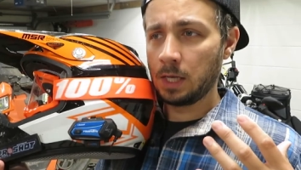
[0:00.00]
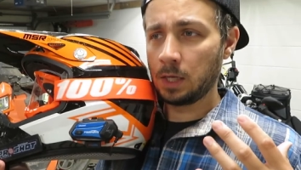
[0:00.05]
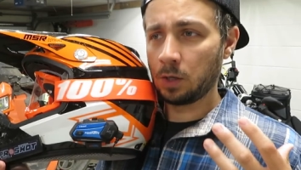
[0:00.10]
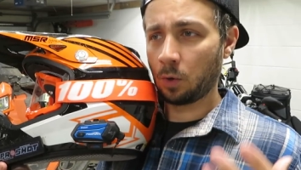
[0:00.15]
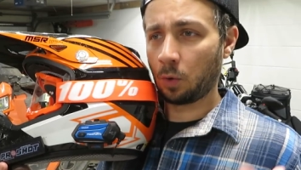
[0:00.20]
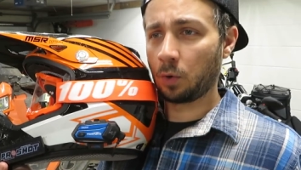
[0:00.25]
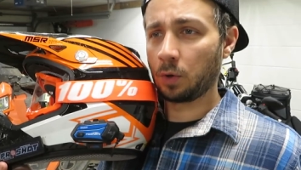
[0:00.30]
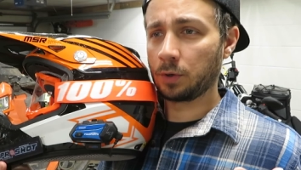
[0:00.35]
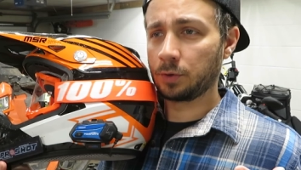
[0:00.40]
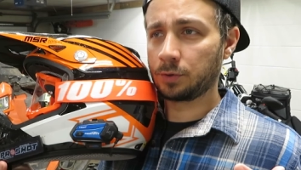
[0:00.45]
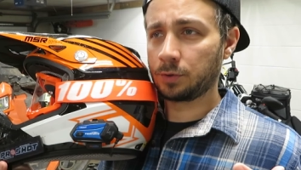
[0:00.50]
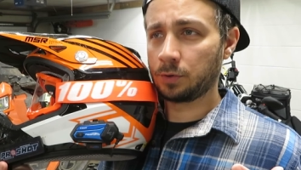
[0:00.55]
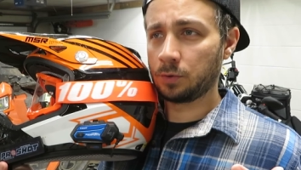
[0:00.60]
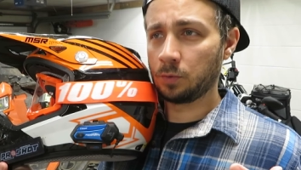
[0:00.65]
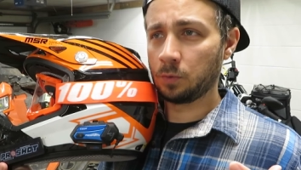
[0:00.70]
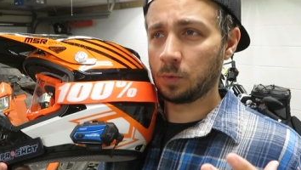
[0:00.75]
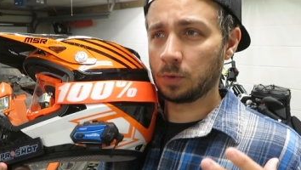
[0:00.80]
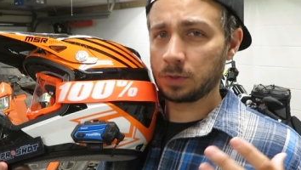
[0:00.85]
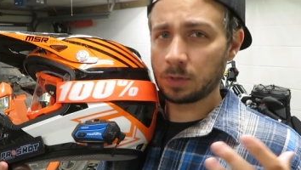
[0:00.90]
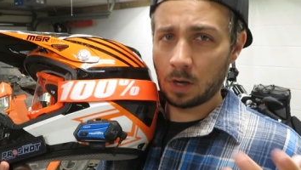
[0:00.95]
In order
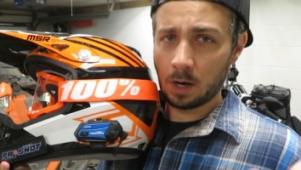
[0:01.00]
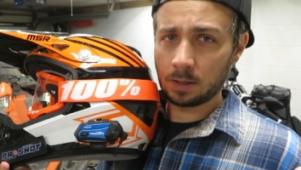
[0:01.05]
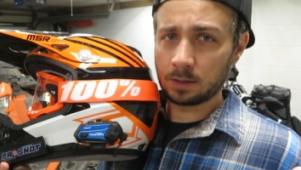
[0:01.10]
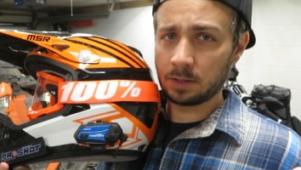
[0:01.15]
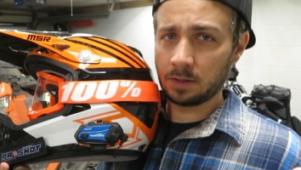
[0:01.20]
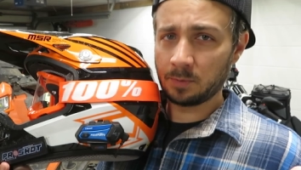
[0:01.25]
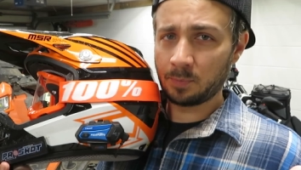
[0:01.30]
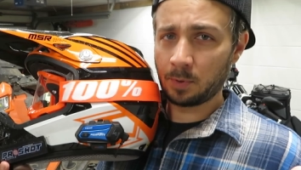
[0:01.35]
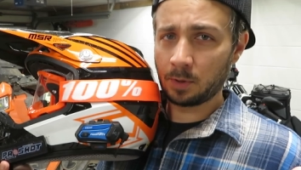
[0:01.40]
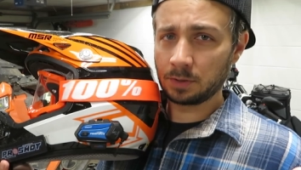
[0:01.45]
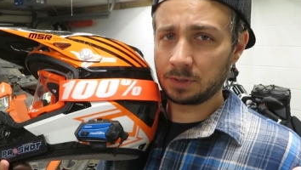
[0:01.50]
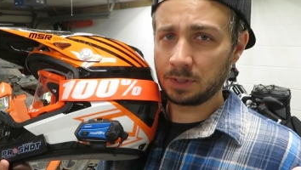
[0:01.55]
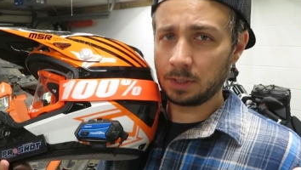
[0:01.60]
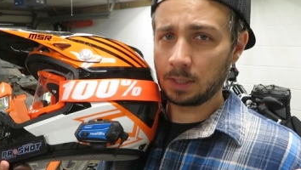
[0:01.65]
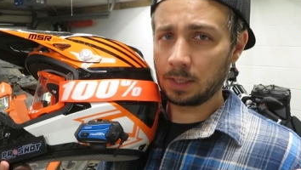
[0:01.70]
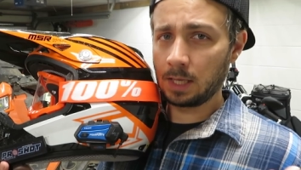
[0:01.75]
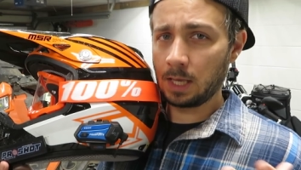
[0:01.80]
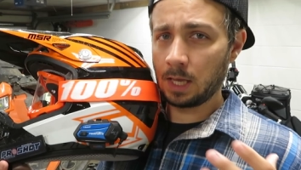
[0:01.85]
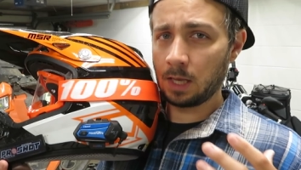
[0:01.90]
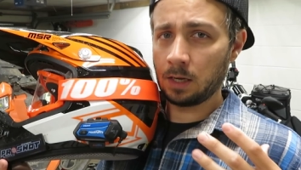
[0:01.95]
to talk to the person
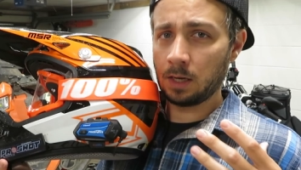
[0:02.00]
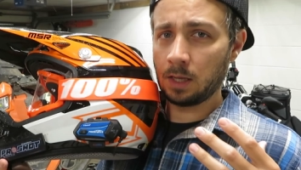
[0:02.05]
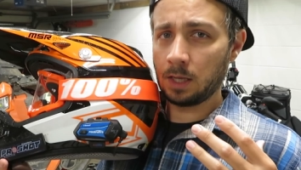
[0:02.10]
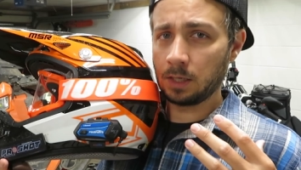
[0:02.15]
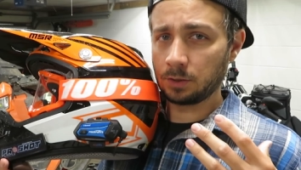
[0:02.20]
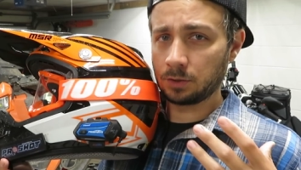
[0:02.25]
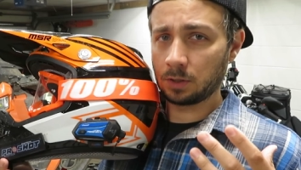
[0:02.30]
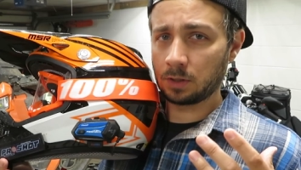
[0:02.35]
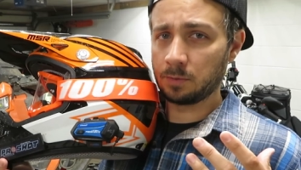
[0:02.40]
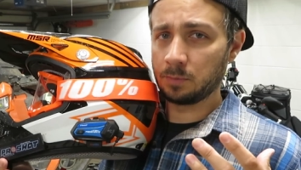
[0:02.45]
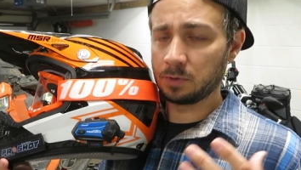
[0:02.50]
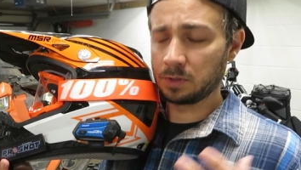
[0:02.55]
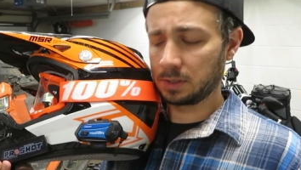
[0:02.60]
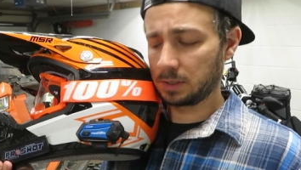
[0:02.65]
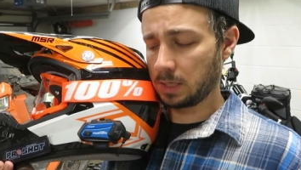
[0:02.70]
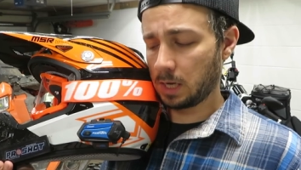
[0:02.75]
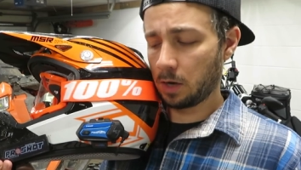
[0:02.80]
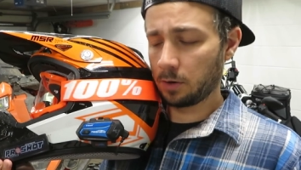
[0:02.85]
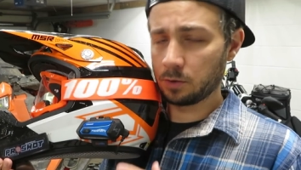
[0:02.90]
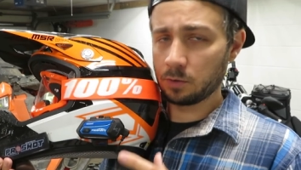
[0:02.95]
again and shut the
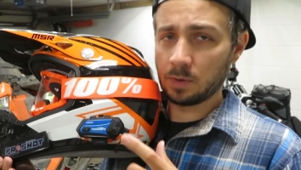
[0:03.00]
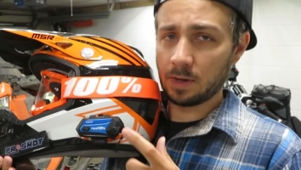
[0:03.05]
music down,